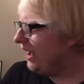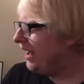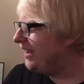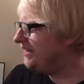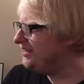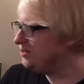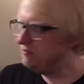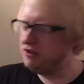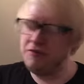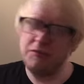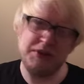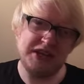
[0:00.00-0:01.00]
It's something
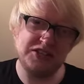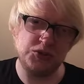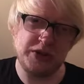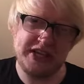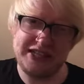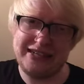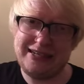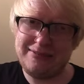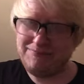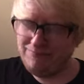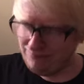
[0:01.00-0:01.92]
of a bittersweet day.